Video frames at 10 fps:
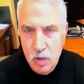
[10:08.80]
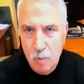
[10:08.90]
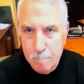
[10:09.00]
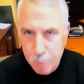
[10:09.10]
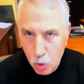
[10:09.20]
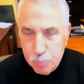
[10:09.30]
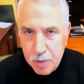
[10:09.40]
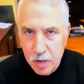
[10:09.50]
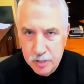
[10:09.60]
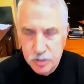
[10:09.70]
both
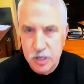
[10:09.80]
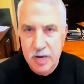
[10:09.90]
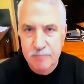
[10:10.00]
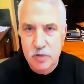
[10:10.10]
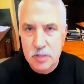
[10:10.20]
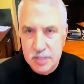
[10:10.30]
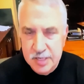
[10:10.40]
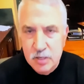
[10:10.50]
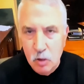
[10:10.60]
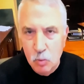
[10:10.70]
parties are going to have to
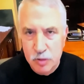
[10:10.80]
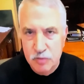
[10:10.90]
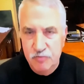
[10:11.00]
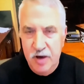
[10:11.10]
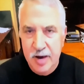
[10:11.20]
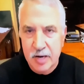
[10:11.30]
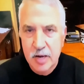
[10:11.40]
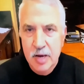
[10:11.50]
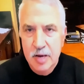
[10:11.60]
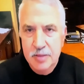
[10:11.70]
deal with the fact
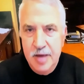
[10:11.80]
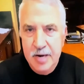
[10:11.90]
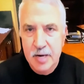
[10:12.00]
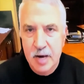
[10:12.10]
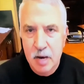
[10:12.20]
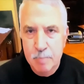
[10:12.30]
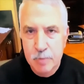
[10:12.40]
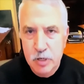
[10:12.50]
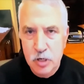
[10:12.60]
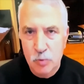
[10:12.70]
that
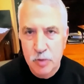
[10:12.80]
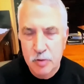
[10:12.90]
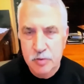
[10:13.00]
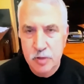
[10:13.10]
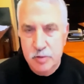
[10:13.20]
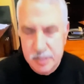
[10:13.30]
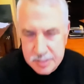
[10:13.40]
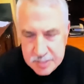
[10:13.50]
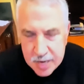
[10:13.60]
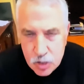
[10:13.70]
the
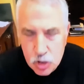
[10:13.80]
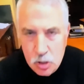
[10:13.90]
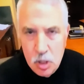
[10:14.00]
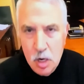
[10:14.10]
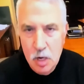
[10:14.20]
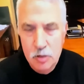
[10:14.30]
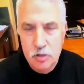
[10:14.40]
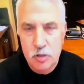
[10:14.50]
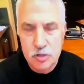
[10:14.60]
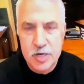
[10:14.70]
center
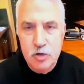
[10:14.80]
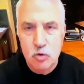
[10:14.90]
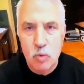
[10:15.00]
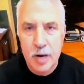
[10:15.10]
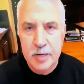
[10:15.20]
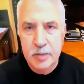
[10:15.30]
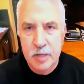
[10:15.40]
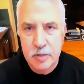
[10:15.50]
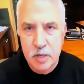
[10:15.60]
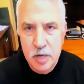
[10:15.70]
right,
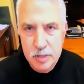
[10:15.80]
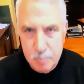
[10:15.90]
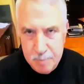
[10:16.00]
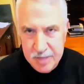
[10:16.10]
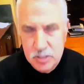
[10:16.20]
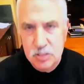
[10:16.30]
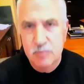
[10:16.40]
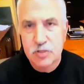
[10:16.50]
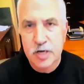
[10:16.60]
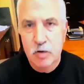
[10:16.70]
the basis of the
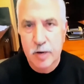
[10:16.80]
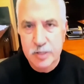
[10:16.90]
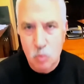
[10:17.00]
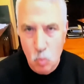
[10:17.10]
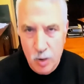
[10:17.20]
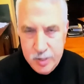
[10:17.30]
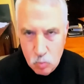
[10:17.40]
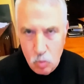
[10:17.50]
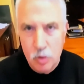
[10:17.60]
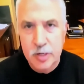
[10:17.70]
center right, the white
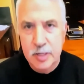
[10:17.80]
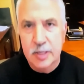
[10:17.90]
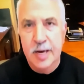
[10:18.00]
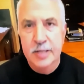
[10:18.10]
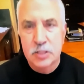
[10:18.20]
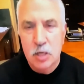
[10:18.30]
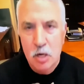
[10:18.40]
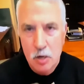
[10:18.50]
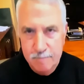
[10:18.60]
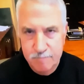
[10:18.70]
working class
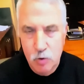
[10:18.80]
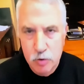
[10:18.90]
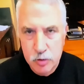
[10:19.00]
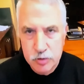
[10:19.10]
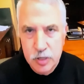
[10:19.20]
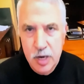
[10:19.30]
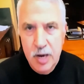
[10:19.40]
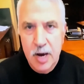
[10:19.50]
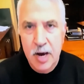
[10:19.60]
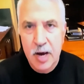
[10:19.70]
voters,
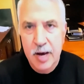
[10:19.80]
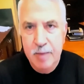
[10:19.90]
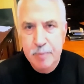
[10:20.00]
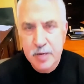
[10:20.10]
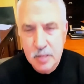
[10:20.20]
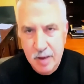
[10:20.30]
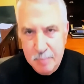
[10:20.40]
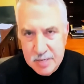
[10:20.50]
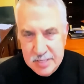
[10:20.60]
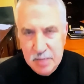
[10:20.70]
have been
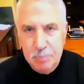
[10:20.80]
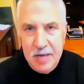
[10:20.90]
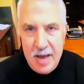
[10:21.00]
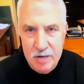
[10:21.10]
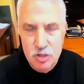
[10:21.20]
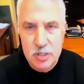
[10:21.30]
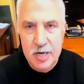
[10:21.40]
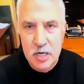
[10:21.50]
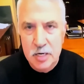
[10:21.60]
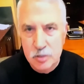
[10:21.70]
deeply agitated
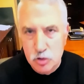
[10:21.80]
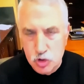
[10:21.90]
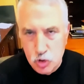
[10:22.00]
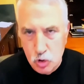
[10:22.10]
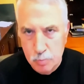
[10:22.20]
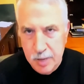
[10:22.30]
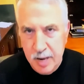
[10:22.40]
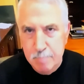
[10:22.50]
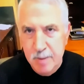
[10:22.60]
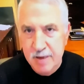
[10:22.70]
and disturbed and
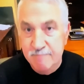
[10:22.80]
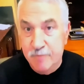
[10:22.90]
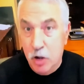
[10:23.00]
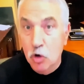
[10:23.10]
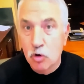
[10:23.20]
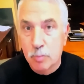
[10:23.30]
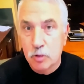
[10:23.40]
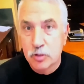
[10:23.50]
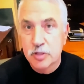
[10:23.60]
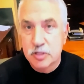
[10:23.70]
made vulnerable to
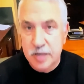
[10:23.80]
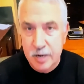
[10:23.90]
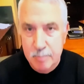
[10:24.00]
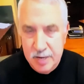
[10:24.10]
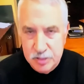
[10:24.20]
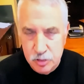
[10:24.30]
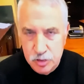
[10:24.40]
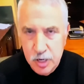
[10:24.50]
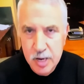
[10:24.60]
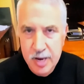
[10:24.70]
this kind of message.
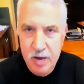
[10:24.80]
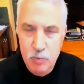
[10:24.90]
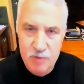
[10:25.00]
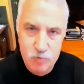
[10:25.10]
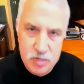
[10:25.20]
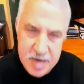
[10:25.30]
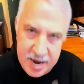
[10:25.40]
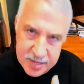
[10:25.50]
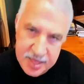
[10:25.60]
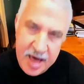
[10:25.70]
And we have to attack
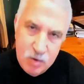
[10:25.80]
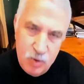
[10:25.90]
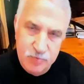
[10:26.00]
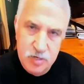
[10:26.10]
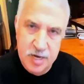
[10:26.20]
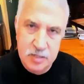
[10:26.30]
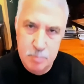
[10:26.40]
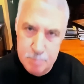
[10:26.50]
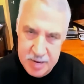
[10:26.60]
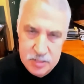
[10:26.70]
that. We have to attack the
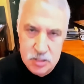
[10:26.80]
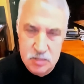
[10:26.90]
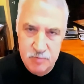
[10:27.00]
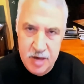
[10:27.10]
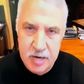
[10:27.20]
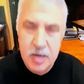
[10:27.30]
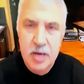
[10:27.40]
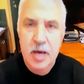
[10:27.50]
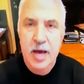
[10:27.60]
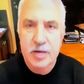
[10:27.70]
basis of that,
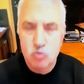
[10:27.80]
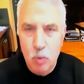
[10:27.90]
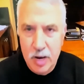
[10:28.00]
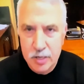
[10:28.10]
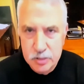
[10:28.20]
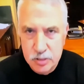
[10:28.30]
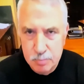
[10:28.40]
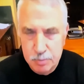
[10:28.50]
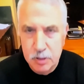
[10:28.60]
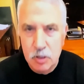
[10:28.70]
as well as the
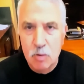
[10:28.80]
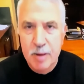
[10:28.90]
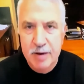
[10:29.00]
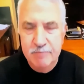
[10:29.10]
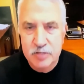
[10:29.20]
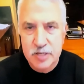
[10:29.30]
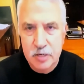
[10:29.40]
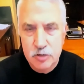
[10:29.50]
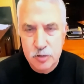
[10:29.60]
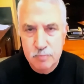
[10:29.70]
political manifestation.